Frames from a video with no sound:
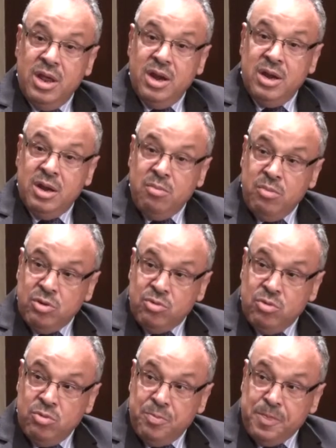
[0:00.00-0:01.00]
Number
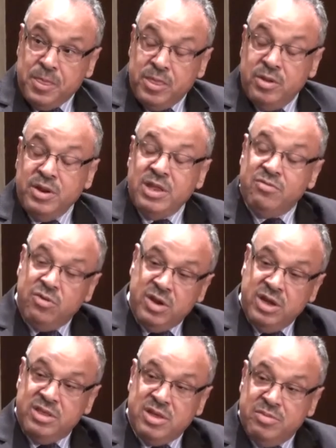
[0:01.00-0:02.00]
two, do not
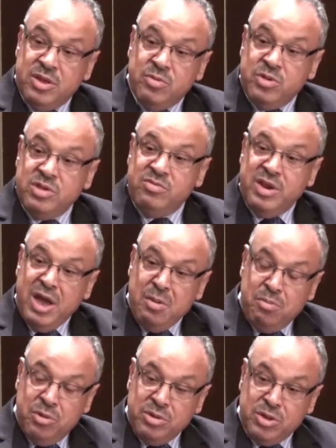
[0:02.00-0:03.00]
forget something which is very
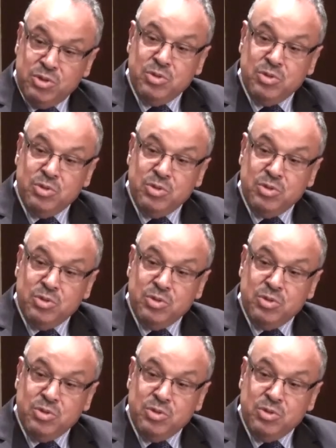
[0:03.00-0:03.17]
important.